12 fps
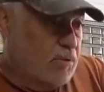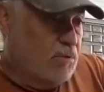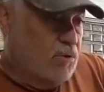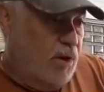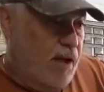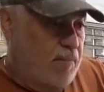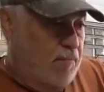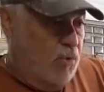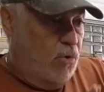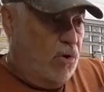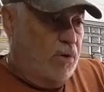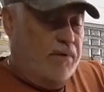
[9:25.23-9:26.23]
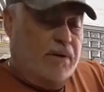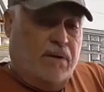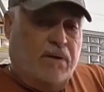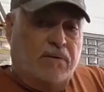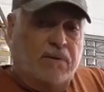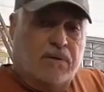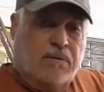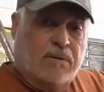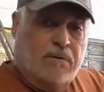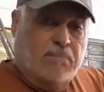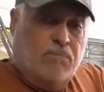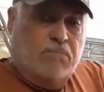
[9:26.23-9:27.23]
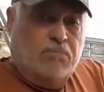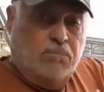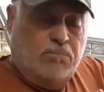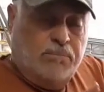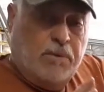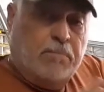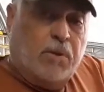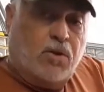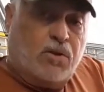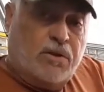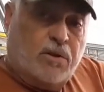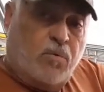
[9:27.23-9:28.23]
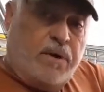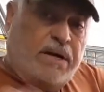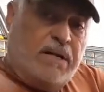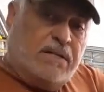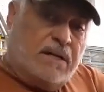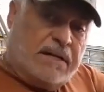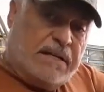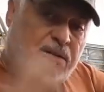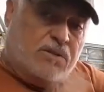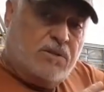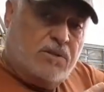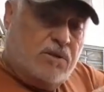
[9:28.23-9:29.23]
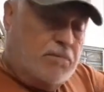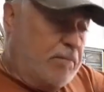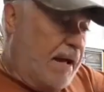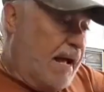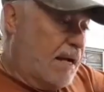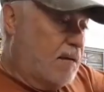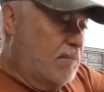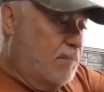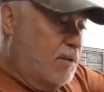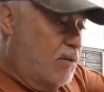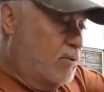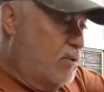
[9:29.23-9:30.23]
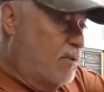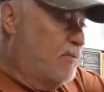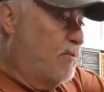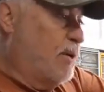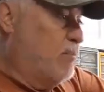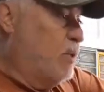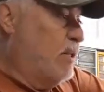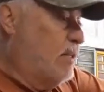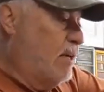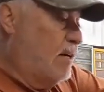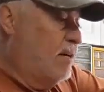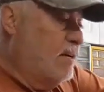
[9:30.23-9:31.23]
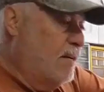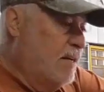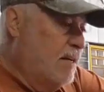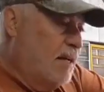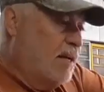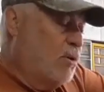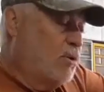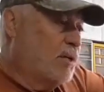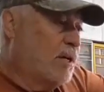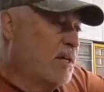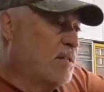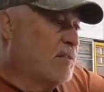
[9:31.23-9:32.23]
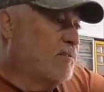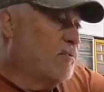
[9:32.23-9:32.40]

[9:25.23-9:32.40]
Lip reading: you have more, the bulk of the weight is against your back because of the frame right there. It goes against the